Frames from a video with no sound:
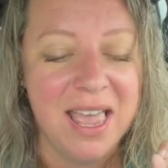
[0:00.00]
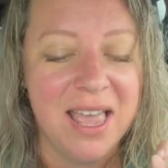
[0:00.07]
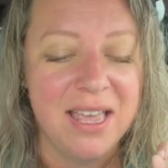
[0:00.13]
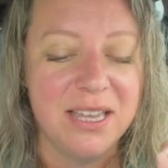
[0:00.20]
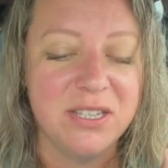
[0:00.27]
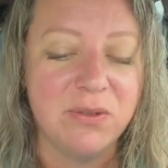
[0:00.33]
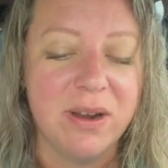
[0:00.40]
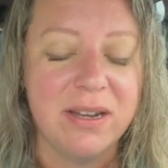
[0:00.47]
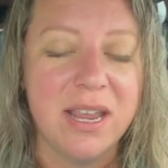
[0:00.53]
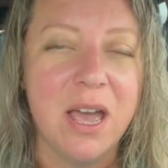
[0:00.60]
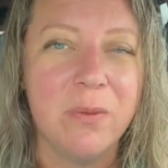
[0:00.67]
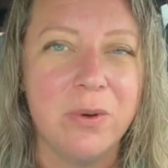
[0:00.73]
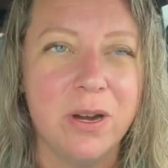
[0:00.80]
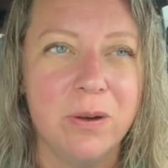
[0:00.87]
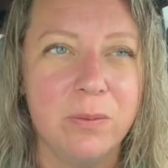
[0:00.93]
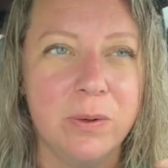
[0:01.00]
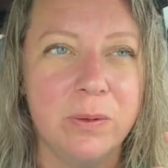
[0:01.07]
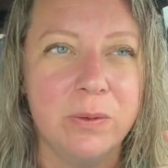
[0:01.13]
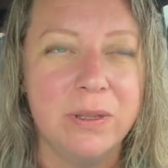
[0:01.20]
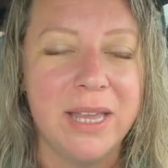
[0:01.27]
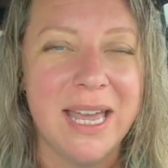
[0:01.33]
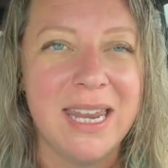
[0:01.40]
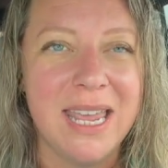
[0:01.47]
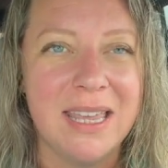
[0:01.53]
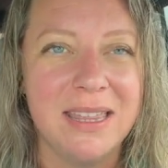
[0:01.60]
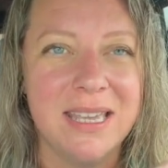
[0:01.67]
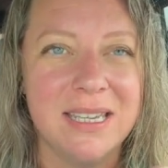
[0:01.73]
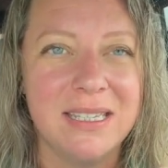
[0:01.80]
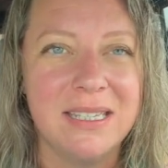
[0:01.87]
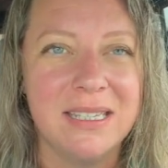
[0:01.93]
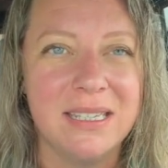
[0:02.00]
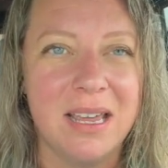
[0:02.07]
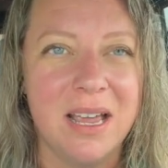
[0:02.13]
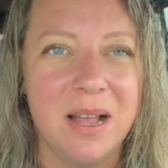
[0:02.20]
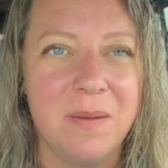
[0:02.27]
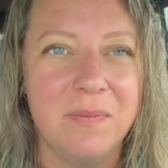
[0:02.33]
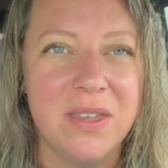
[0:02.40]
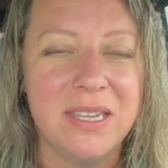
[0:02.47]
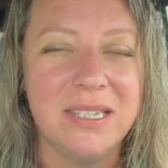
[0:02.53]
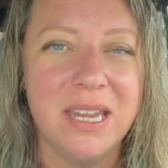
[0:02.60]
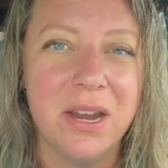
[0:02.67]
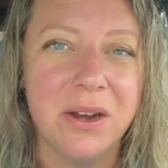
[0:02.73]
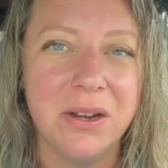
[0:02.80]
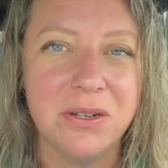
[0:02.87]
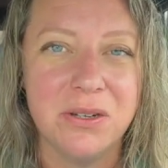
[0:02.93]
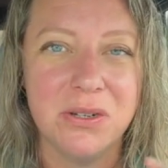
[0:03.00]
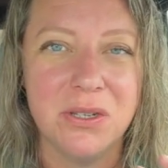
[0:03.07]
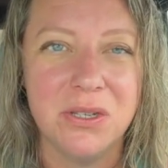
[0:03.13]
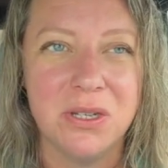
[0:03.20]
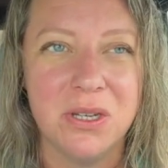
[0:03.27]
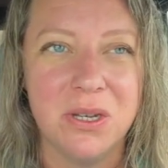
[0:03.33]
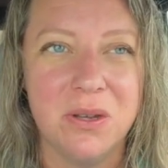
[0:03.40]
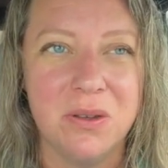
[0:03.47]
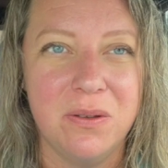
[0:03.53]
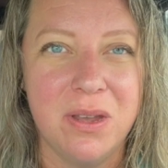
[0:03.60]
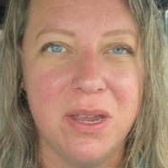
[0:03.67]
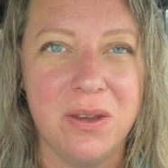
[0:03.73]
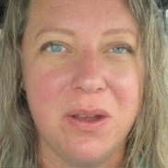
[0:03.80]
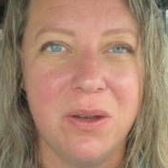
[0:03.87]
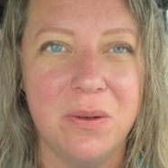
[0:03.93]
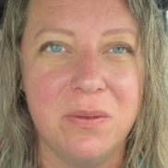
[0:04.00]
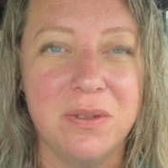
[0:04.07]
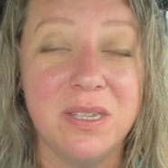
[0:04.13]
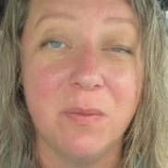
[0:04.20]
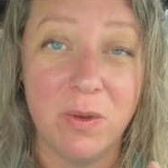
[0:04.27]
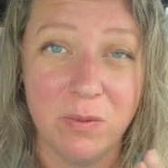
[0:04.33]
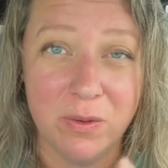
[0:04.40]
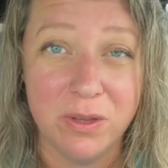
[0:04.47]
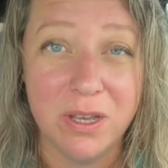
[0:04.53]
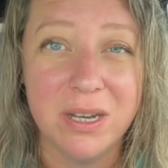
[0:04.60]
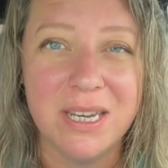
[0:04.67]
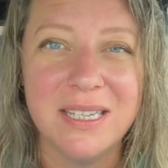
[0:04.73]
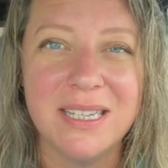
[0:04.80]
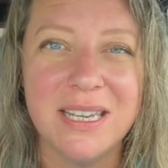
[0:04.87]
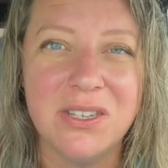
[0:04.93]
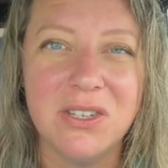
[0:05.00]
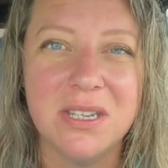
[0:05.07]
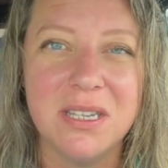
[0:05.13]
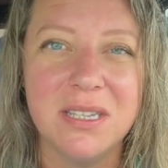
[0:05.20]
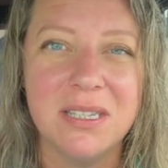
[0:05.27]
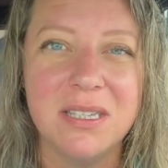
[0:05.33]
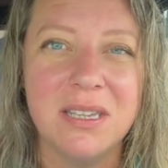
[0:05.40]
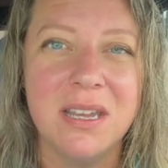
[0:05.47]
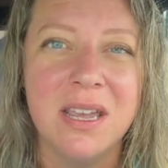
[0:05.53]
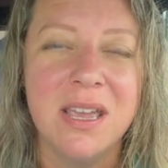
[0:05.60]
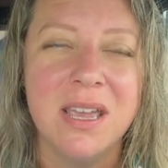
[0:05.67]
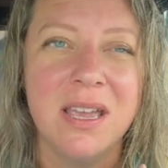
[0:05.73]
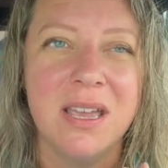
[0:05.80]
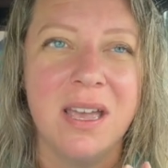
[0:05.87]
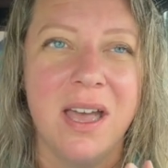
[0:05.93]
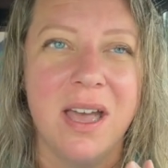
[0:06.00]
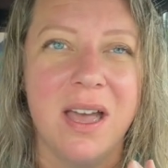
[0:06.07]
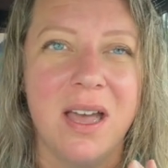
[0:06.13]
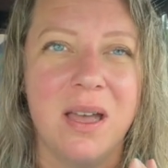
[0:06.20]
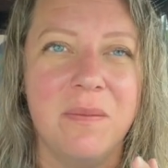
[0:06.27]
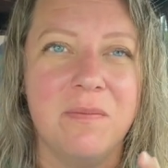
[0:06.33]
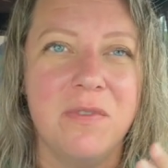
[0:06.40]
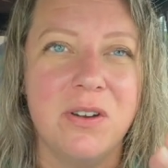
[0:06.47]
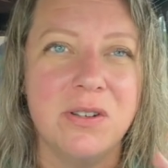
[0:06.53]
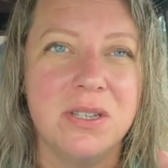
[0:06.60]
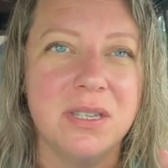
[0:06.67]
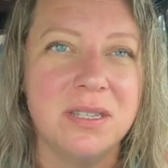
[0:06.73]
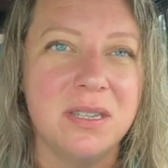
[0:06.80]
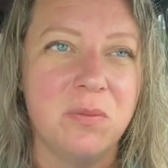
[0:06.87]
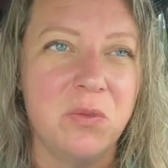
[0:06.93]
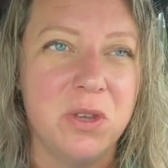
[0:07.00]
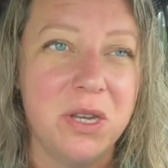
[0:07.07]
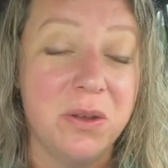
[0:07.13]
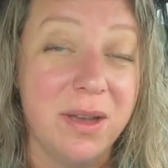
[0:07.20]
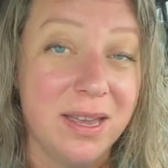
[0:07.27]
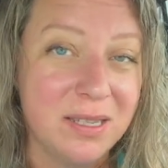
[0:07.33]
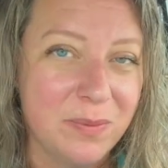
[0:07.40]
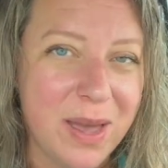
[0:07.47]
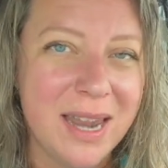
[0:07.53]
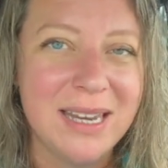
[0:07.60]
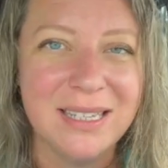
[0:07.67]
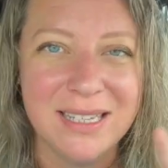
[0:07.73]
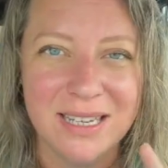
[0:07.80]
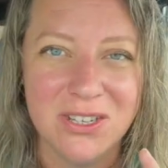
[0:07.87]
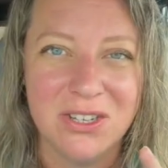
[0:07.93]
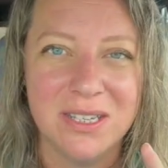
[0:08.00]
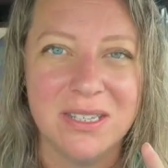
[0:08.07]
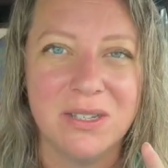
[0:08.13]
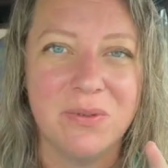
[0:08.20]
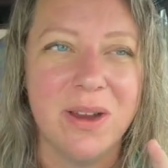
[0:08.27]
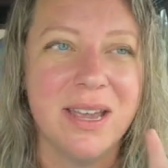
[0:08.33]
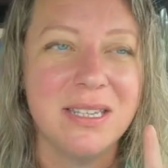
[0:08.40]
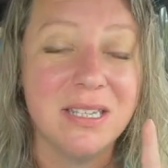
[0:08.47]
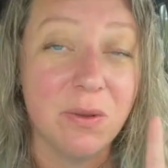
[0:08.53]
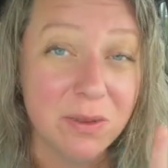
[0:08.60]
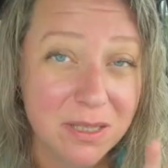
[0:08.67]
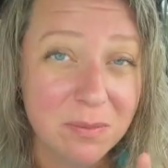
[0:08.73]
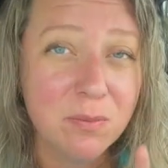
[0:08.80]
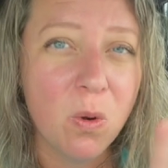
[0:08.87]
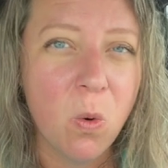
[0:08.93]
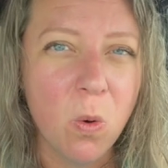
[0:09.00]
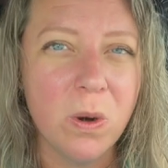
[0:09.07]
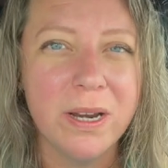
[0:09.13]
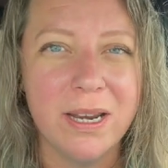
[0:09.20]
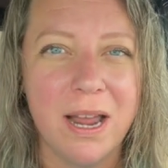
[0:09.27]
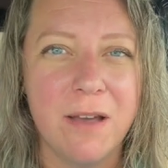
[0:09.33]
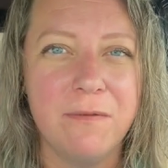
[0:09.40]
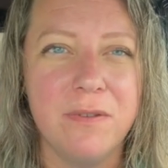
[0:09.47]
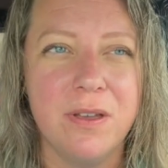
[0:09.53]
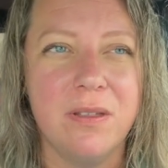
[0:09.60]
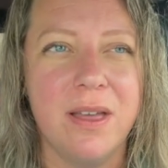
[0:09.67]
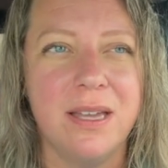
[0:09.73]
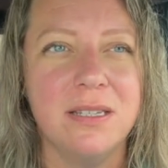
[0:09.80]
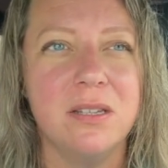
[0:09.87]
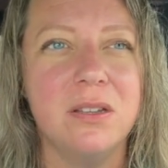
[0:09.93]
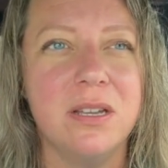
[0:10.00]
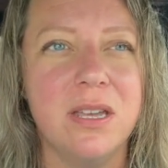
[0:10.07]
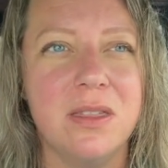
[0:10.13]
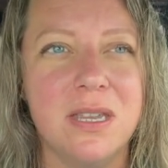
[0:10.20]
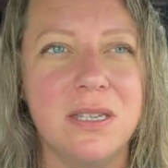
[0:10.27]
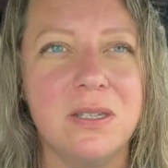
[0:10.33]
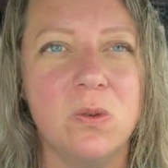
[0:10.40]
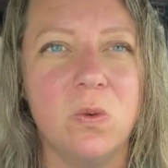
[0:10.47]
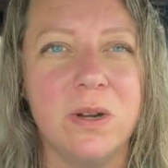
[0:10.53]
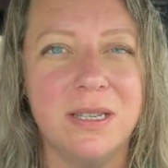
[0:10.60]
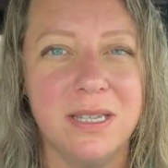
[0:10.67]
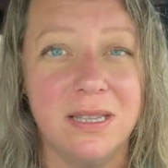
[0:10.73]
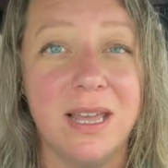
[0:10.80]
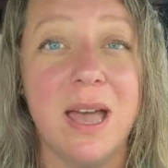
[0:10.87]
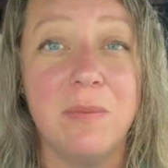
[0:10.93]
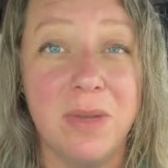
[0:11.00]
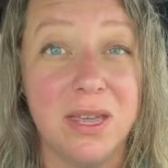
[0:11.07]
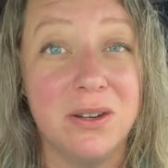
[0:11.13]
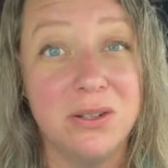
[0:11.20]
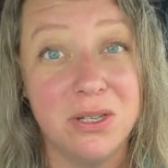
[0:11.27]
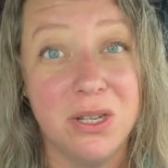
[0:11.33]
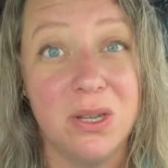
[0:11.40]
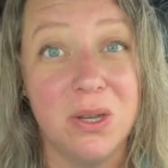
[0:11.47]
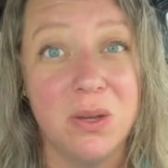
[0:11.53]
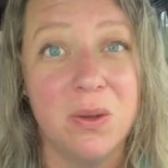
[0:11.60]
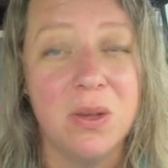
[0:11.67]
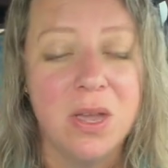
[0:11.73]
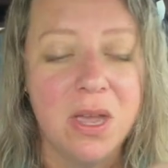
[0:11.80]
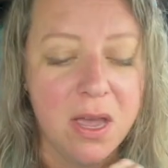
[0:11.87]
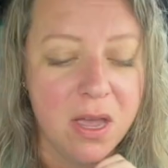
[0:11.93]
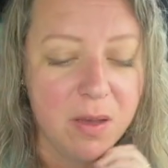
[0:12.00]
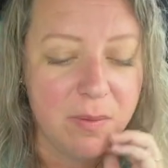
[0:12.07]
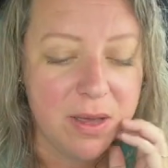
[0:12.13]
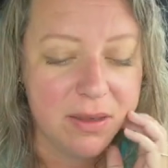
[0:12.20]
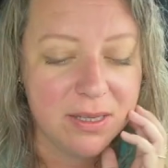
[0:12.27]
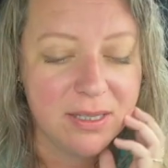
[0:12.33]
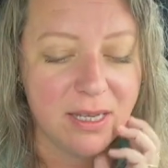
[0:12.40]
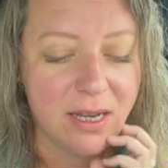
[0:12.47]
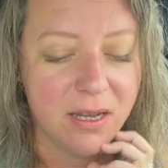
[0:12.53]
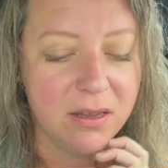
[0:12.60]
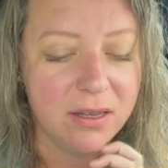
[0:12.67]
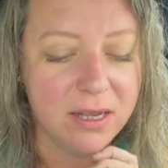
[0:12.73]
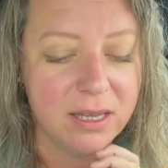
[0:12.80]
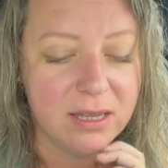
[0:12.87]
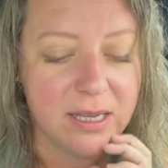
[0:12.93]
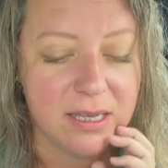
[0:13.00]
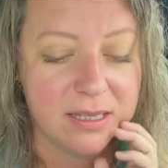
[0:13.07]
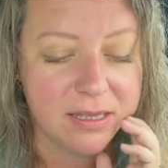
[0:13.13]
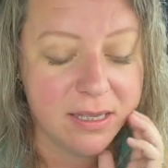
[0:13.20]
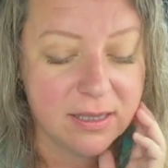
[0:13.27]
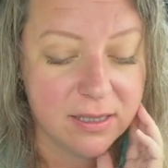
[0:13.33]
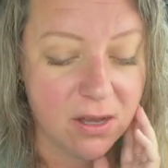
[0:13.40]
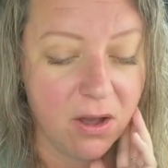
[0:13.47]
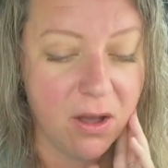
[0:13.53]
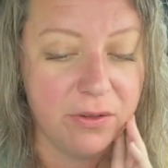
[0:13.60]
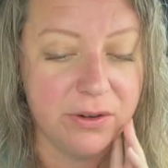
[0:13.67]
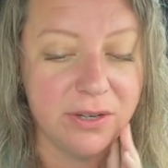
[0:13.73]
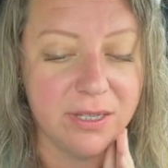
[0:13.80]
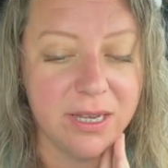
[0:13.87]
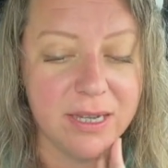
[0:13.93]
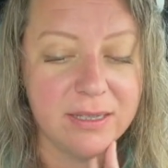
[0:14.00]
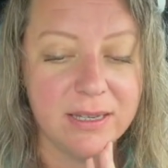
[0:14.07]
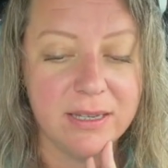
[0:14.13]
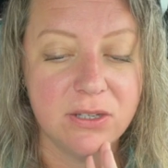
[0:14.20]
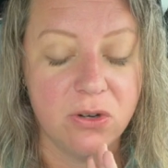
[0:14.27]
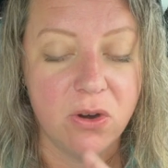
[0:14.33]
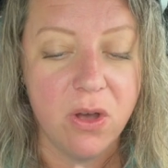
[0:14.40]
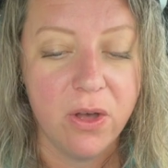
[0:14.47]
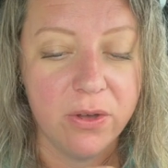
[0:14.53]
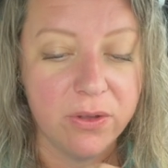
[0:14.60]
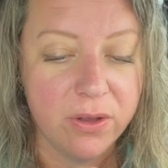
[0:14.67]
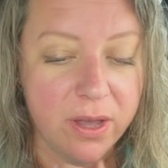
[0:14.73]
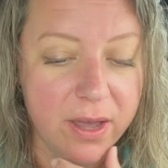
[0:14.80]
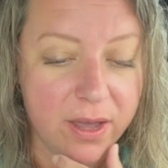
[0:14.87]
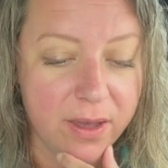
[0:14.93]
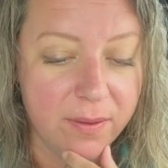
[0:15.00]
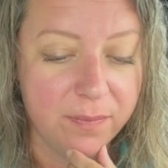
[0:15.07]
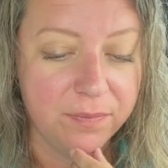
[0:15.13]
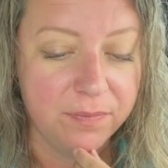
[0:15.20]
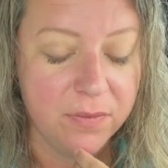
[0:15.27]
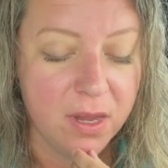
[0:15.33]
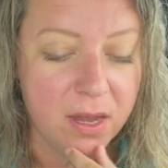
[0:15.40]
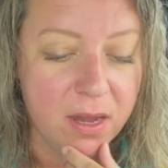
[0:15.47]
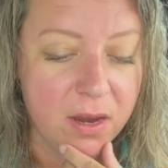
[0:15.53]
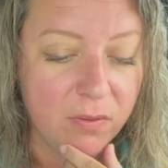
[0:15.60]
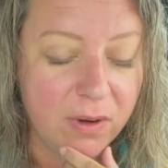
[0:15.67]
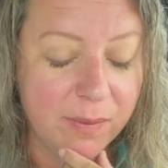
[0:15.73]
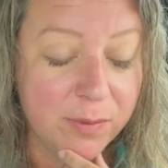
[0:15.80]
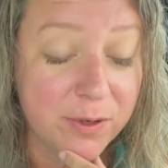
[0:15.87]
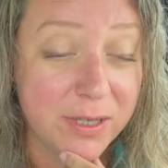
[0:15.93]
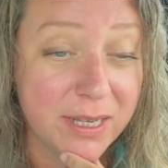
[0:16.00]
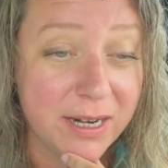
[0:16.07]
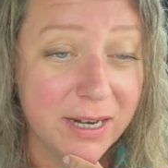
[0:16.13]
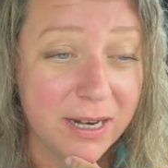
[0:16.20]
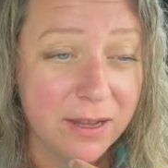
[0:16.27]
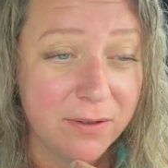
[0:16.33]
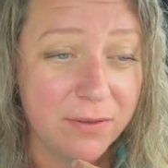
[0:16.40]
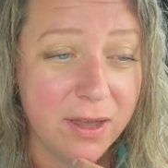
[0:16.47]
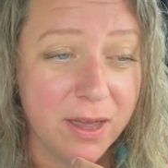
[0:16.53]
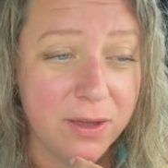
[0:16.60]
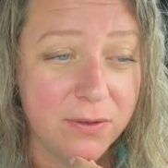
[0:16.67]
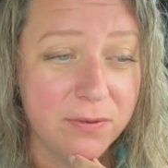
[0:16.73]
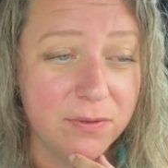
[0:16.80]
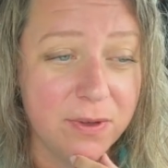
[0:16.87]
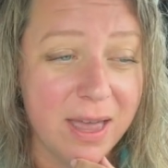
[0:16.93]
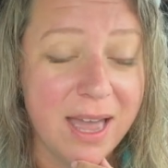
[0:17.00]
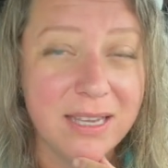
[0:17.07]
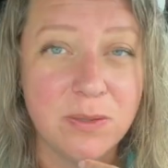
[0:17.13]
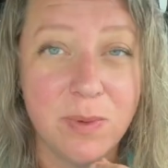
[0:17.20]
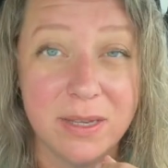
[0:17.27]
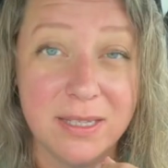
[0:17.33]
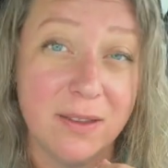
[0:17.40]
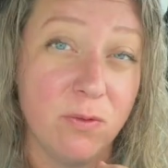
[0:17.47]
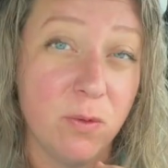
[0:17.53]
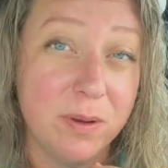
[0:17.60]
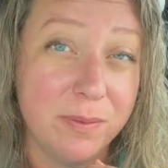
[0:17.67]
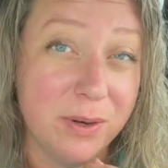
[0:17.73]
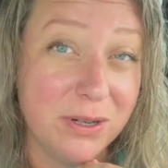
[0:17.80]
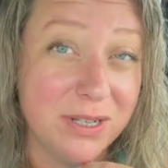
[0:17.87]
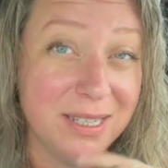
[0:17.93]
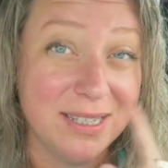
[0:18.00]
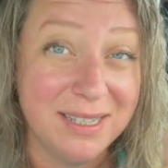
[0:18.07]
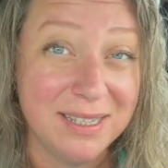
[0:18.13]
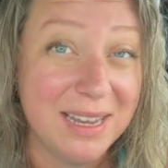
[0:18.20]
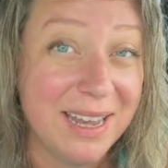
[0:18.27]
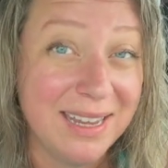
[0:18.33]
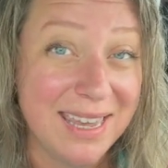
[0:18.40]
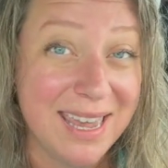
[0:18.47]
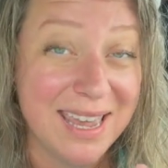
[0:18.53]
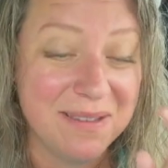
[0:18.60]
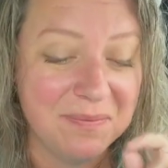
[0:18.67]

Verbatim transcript: Because right now we're we're relating this um, these characters to you know someone with good intentions. Um, versus someone who has bad intentions, right? So it's important, I feel like, to look at these stories in that manner too. But let's take a look at this because the author says these are all um, representative of aspects of one person's psyche.